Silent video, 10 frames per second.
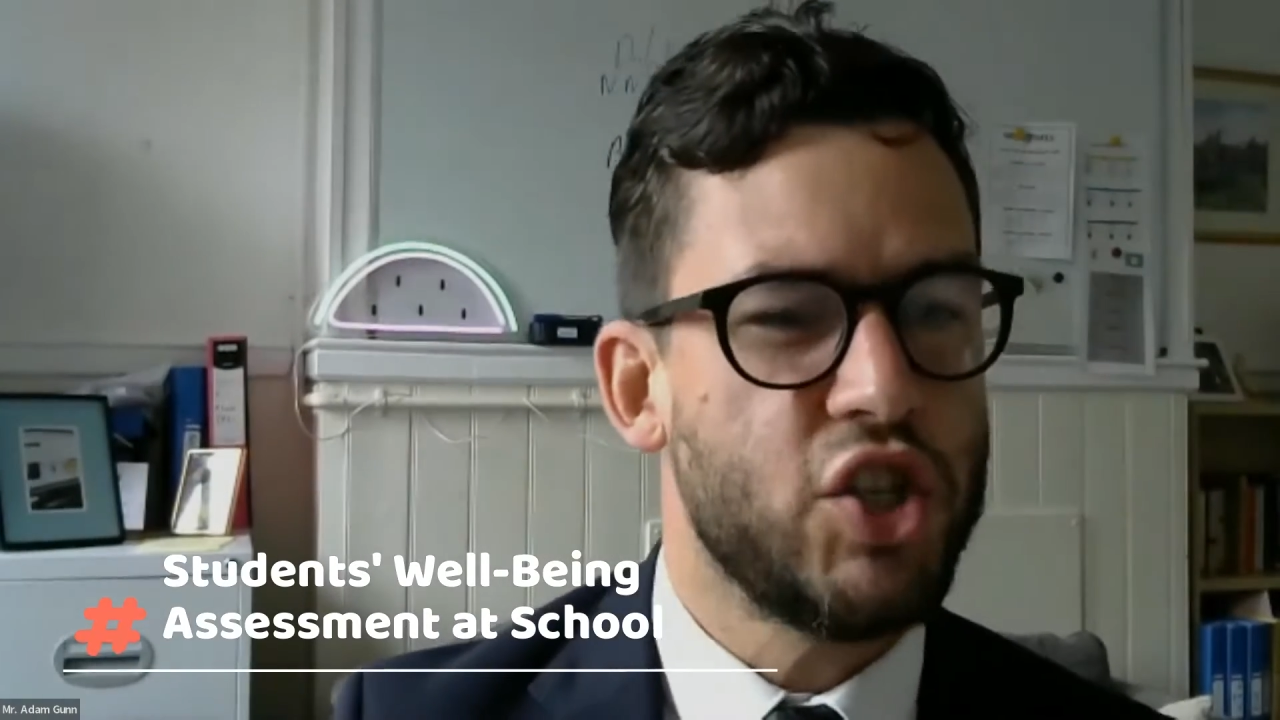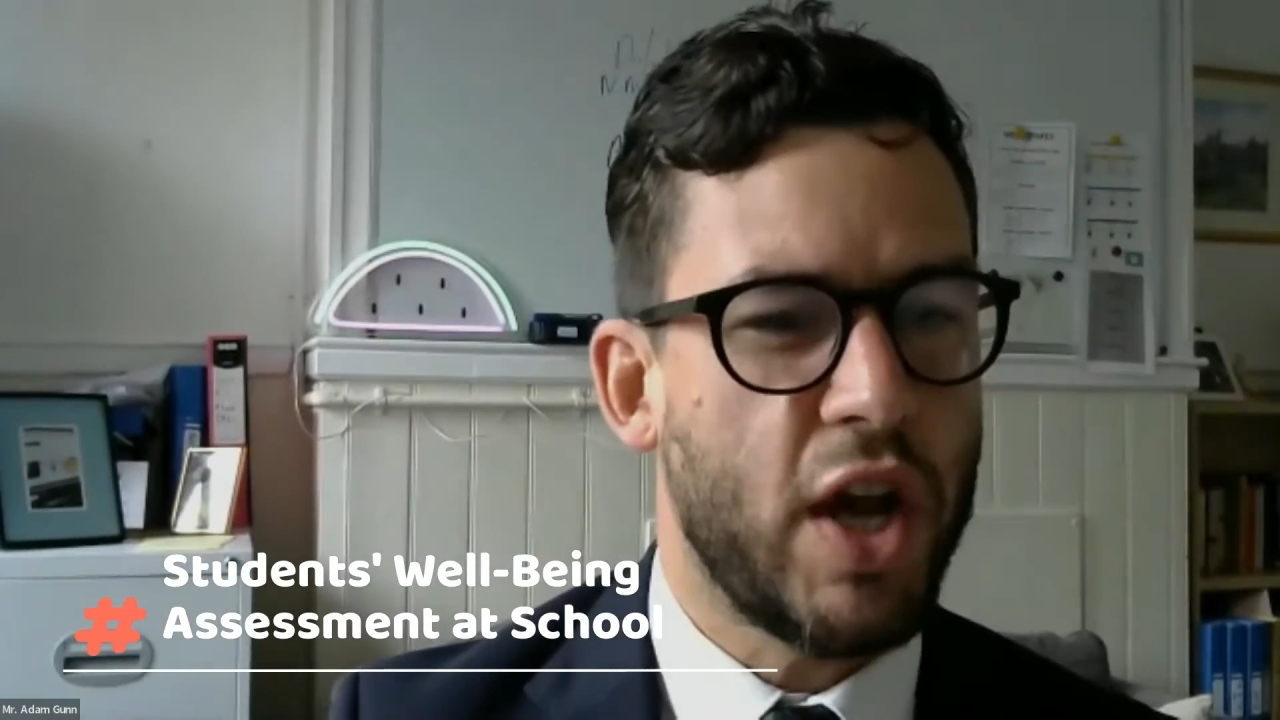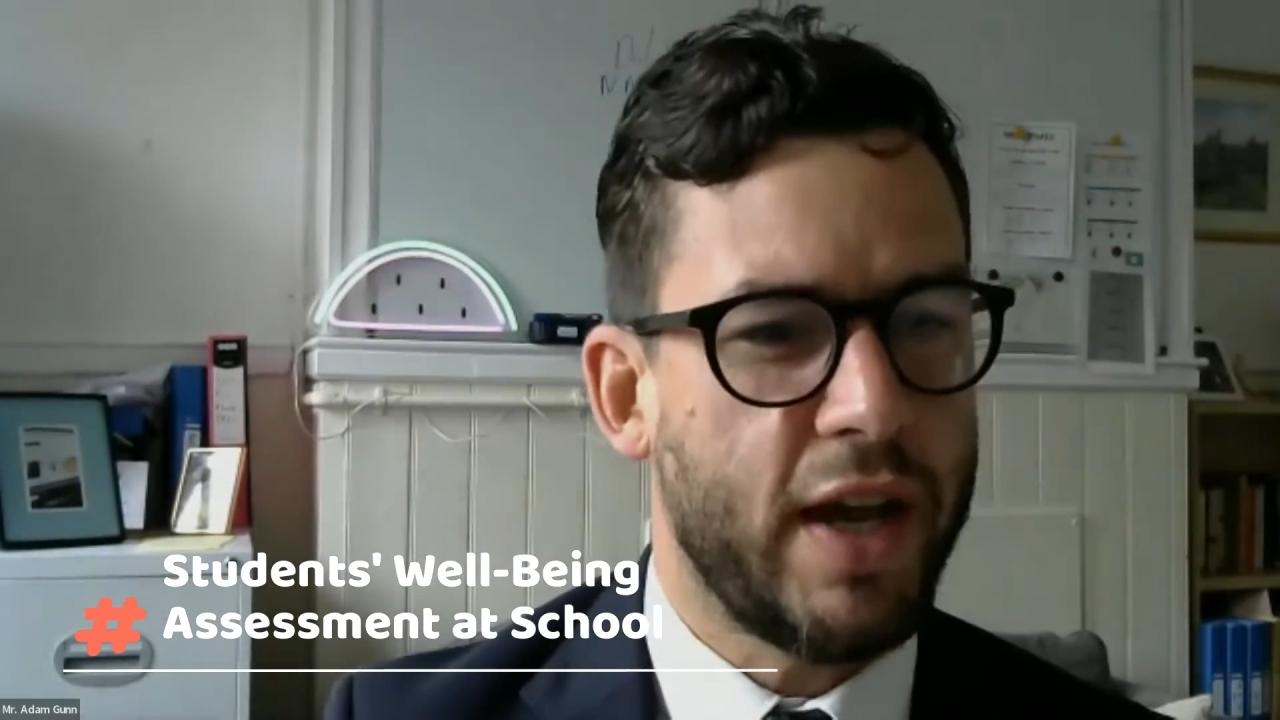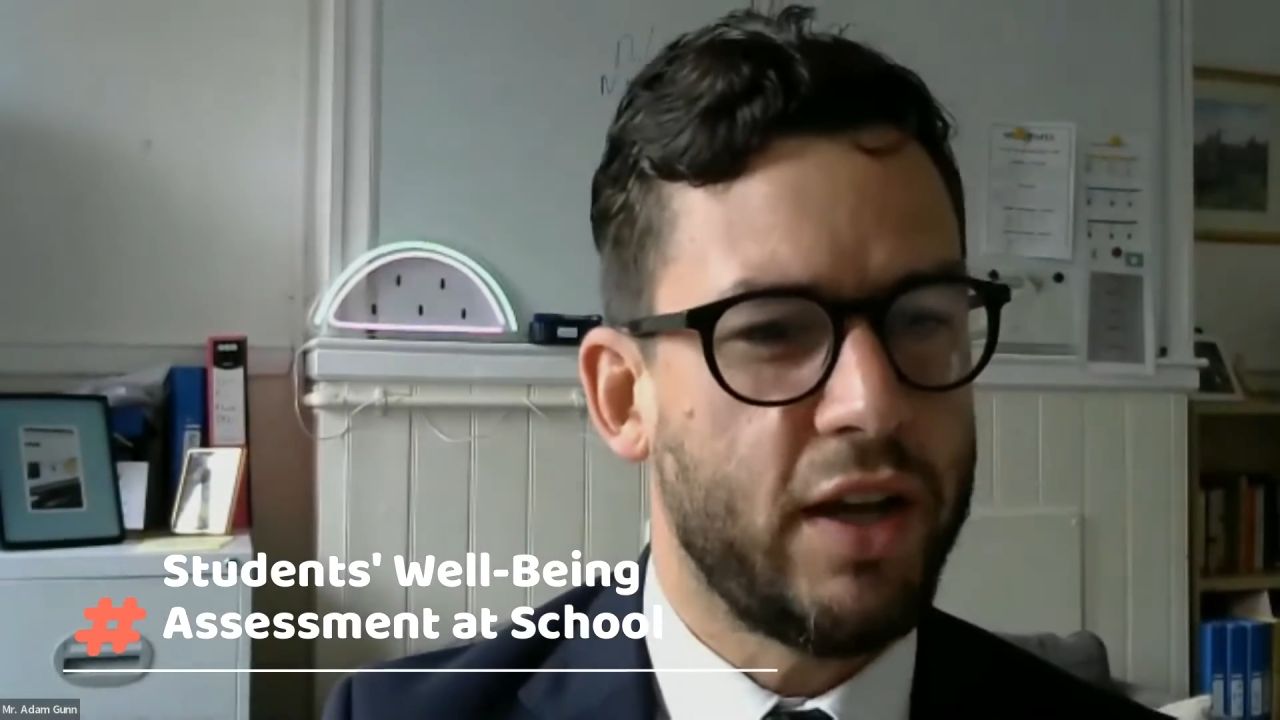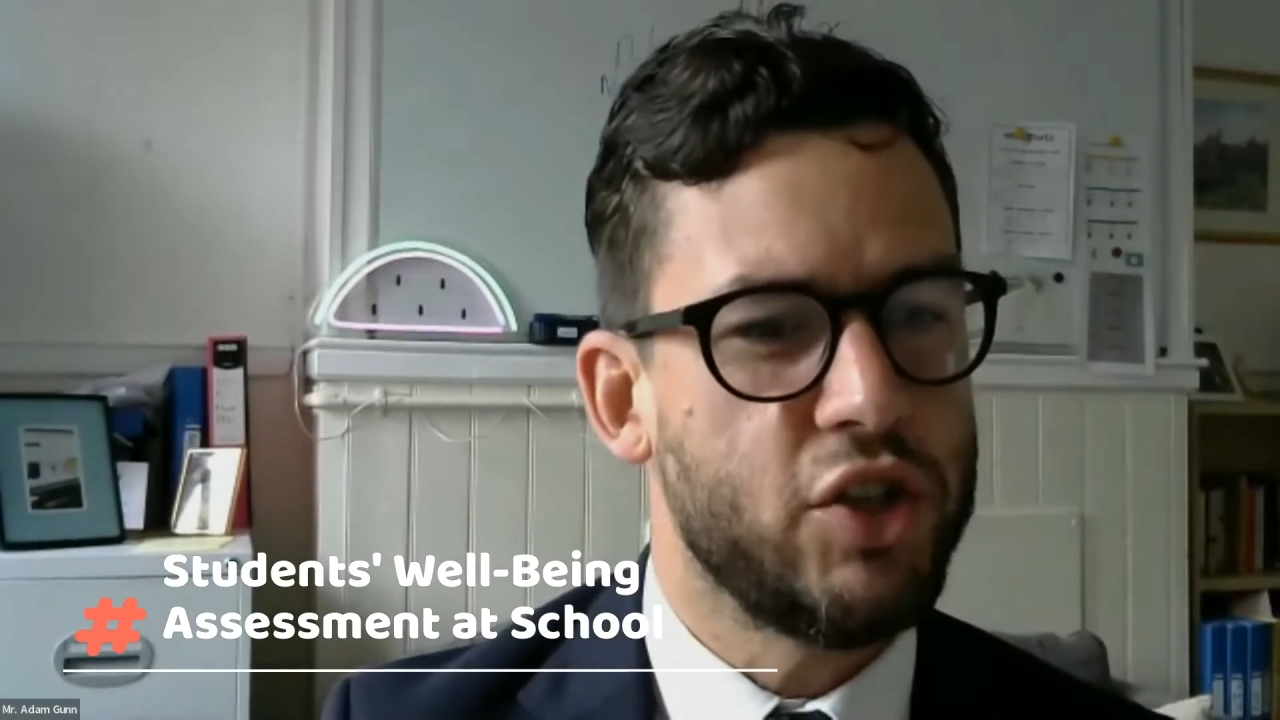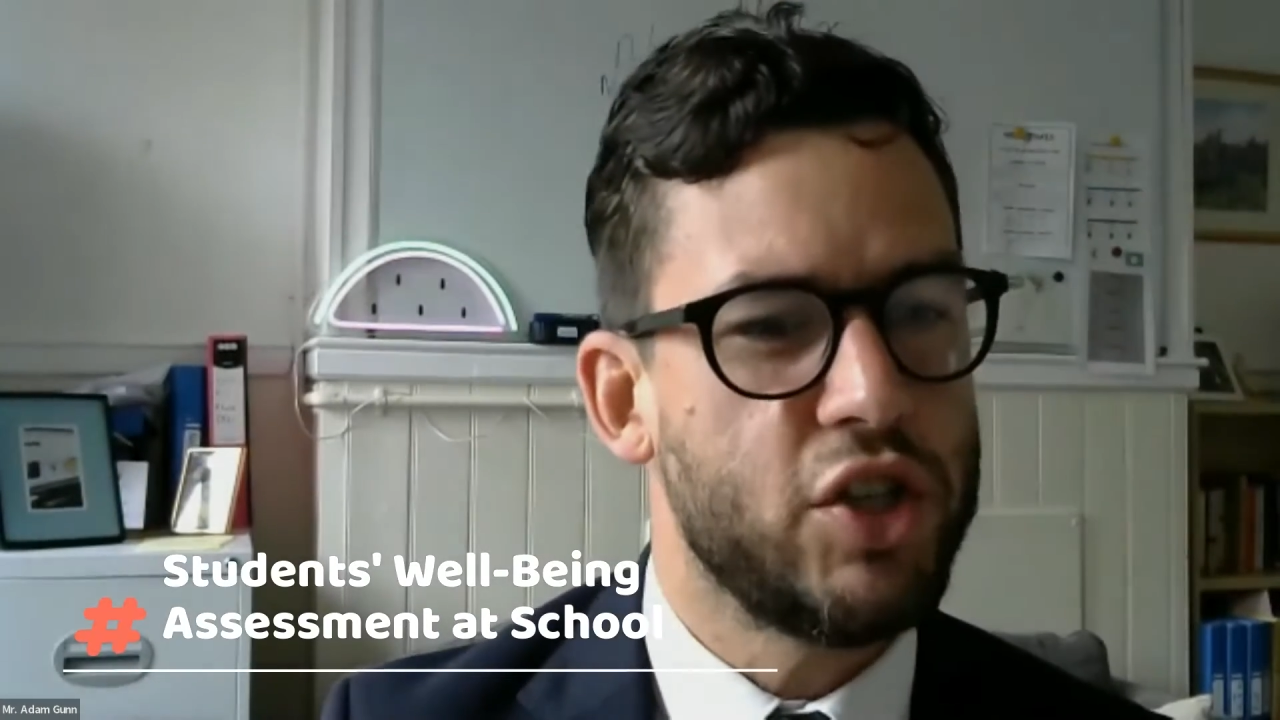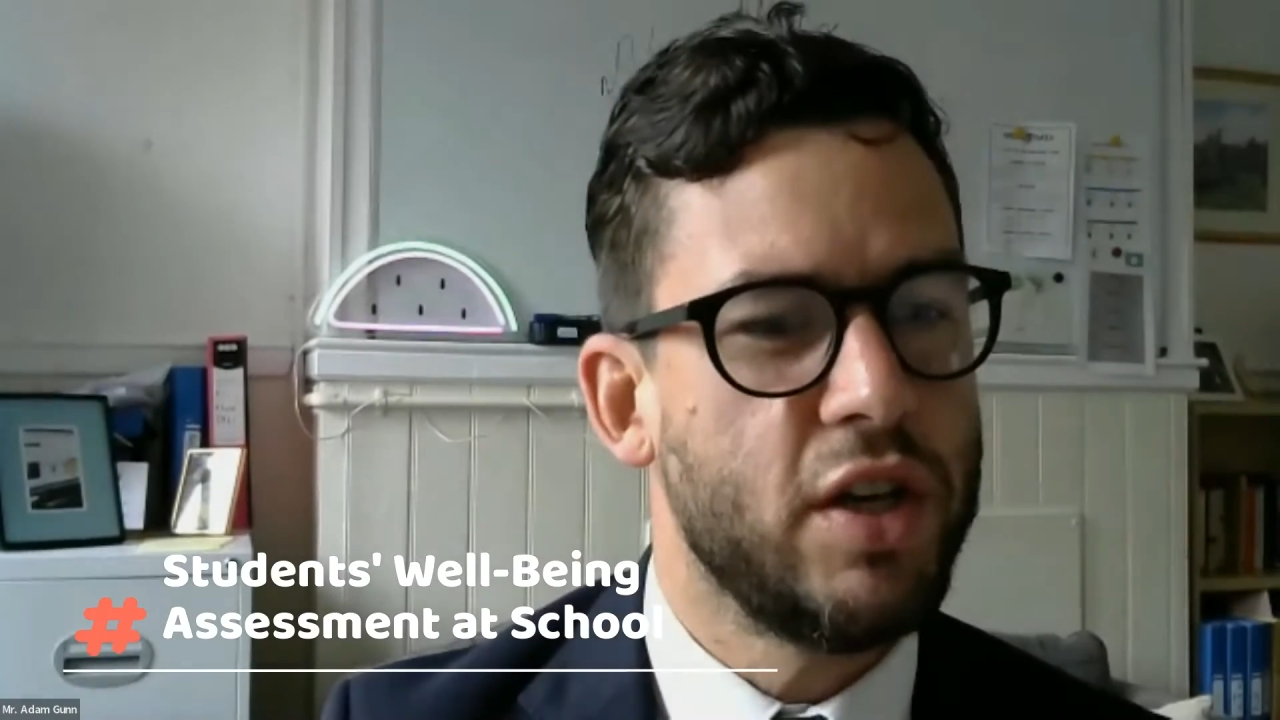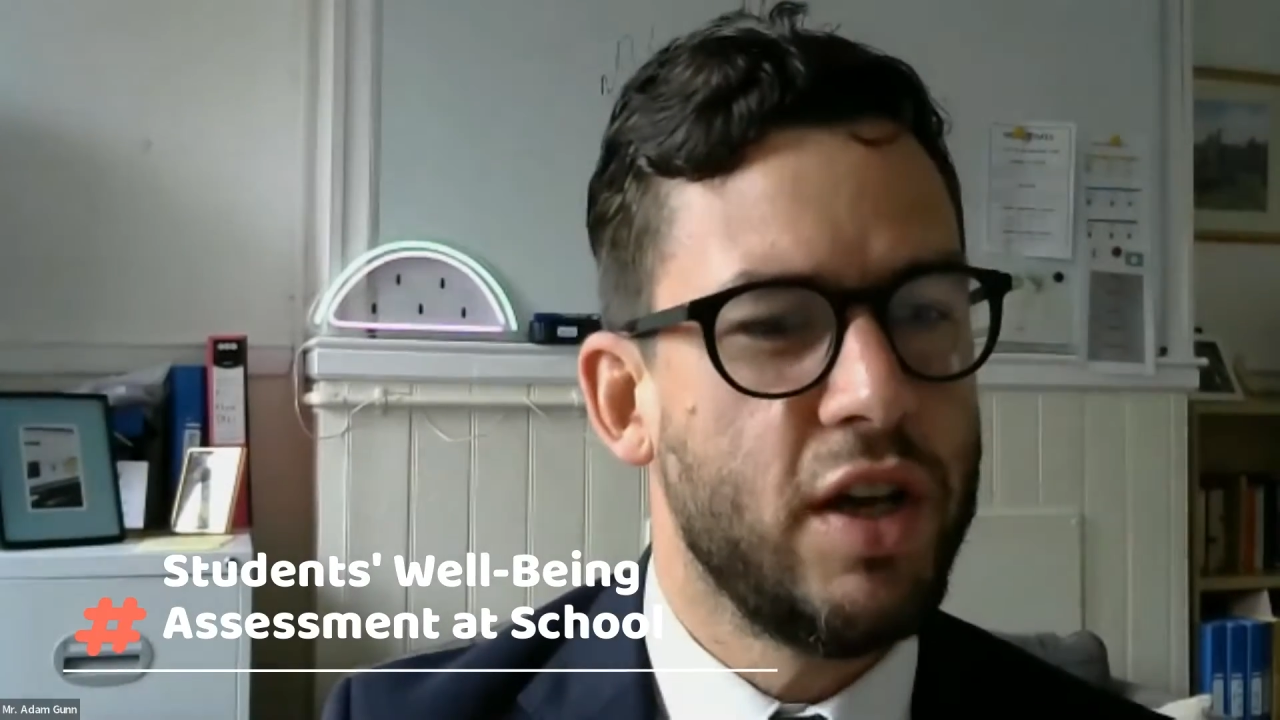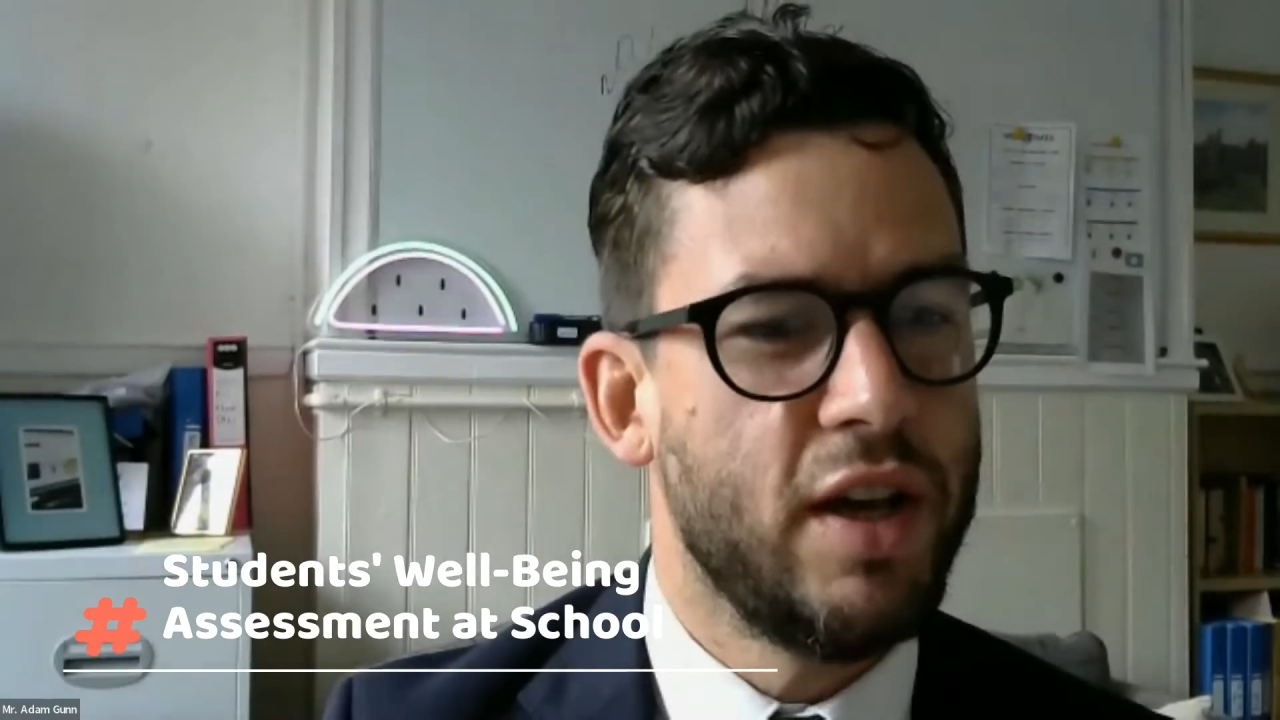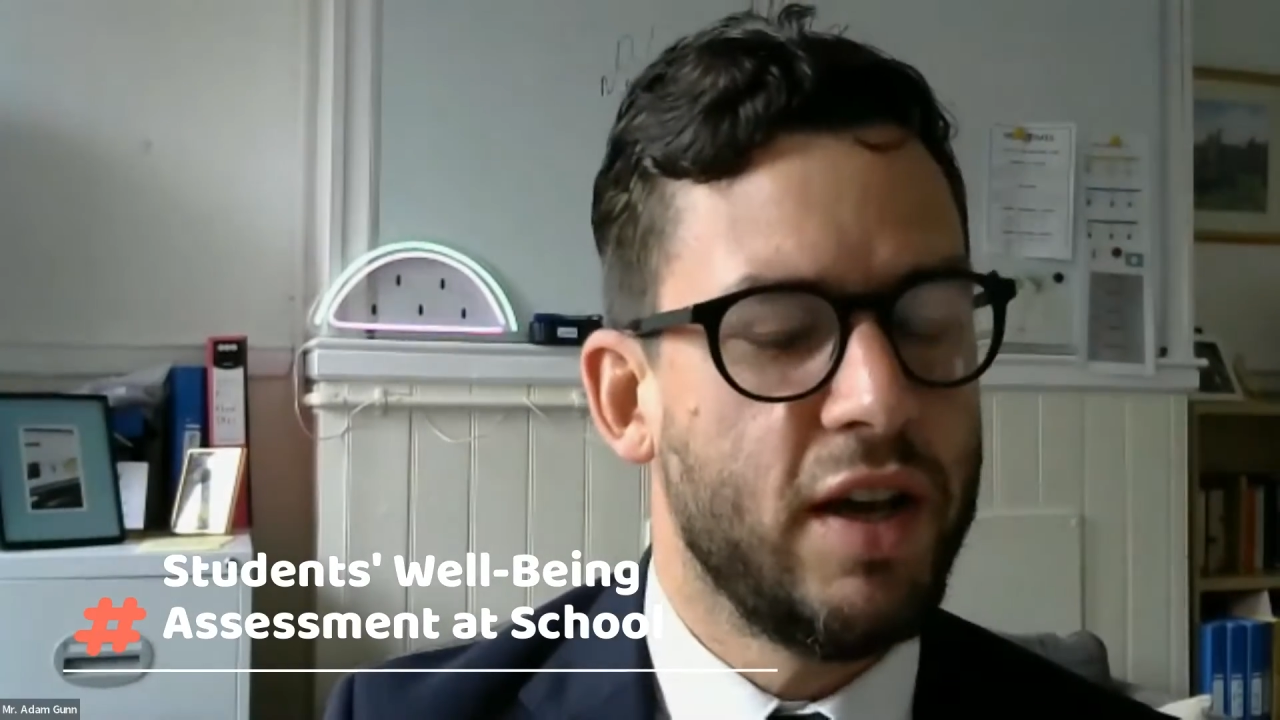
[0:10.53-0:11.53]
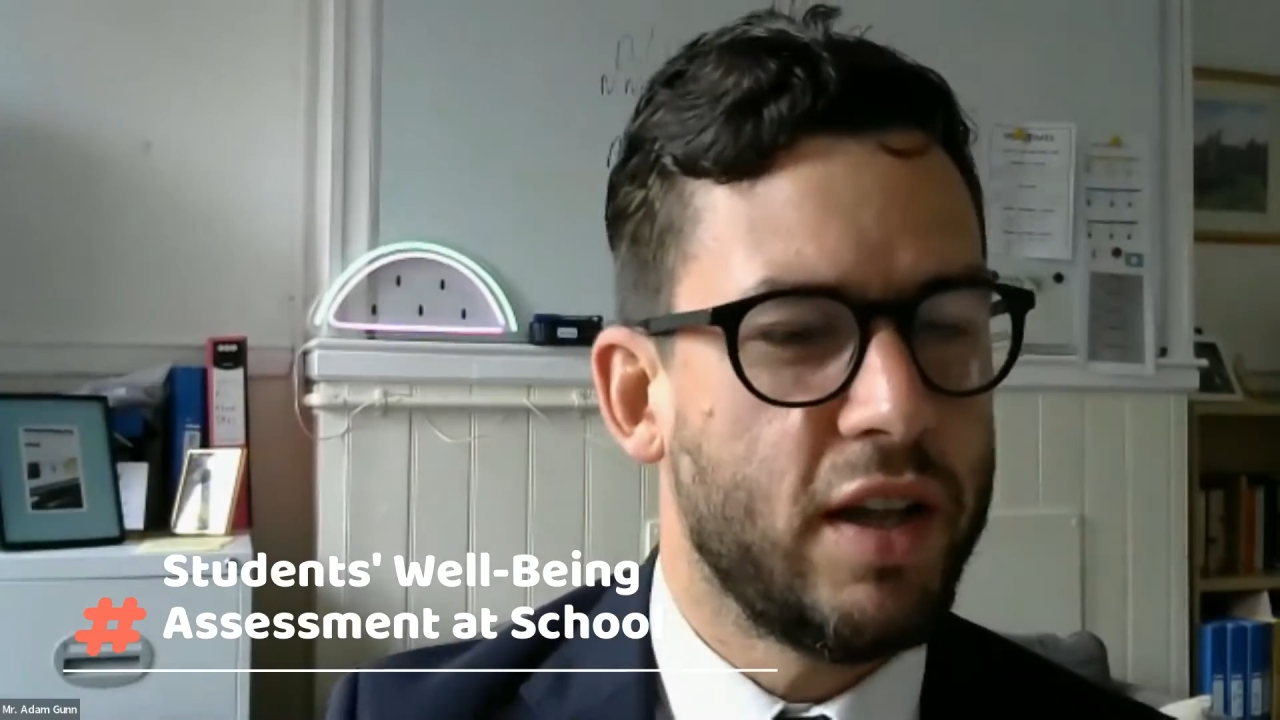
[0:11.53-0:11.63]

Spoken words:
and change,